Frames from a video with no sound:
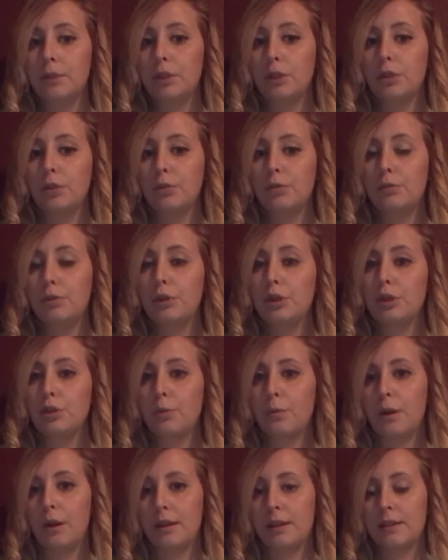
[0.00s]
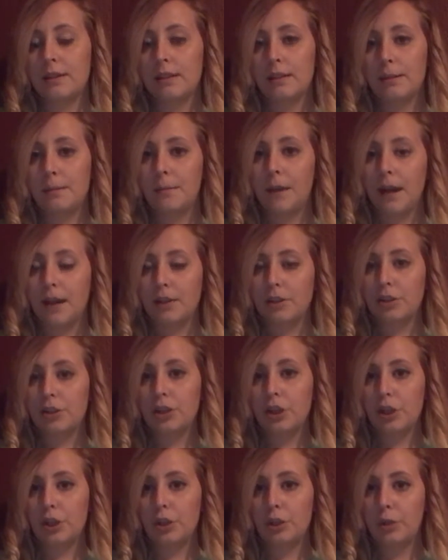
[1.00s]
you do want it to match